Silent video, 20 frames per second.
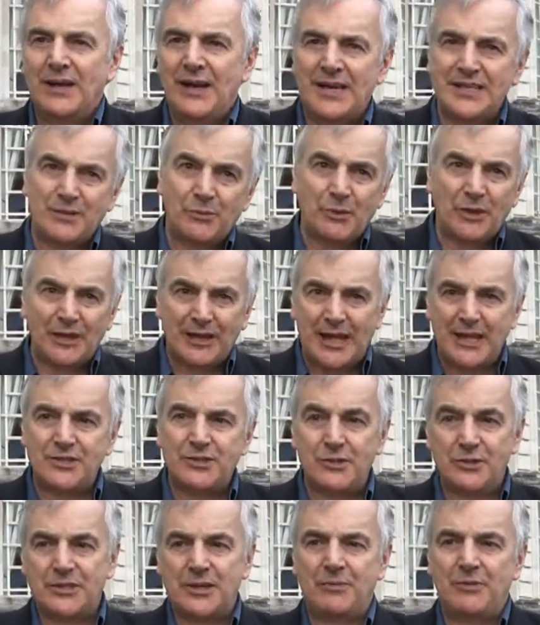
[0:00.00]
I said, well, I'd like to
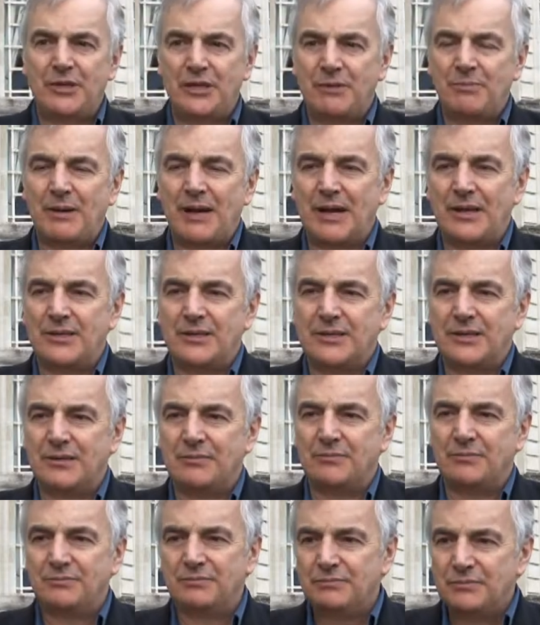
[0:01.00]
do something about
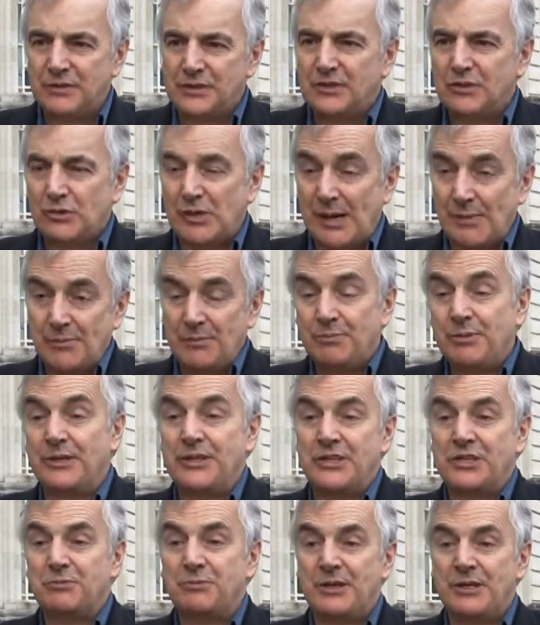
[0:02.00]
crime and
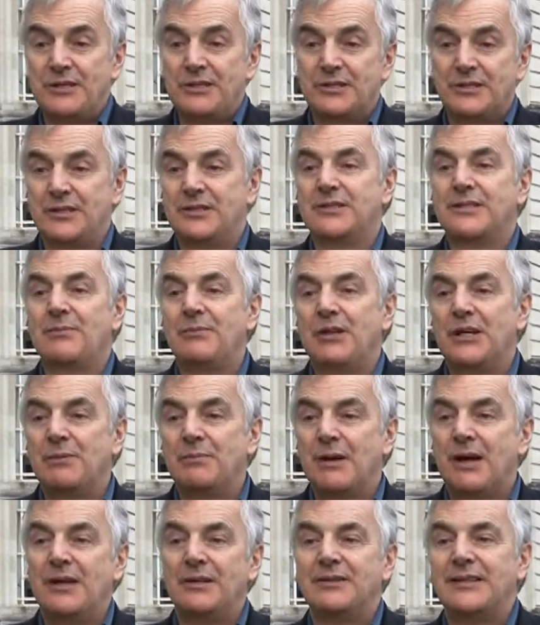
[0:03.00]
punishment and something
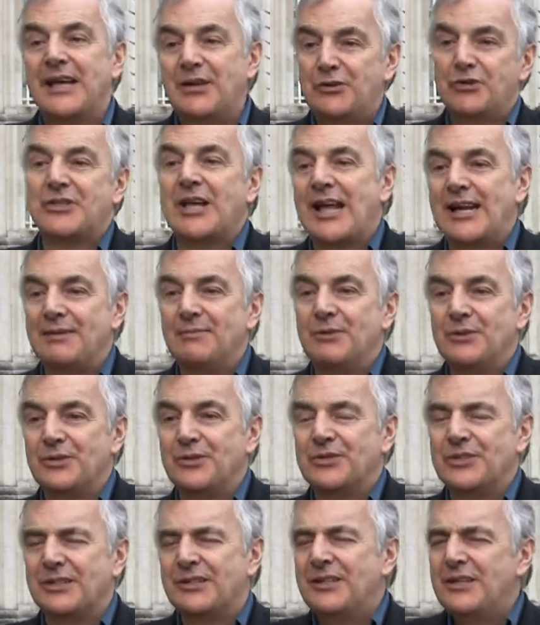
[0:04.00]
about dangerous
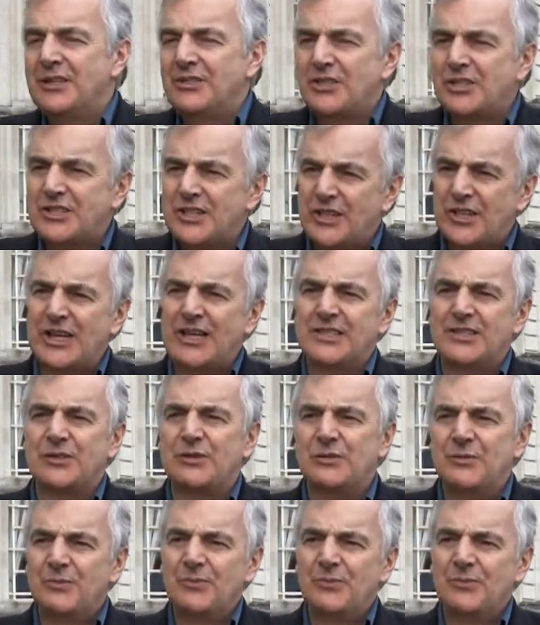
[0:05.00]
animals and just the things that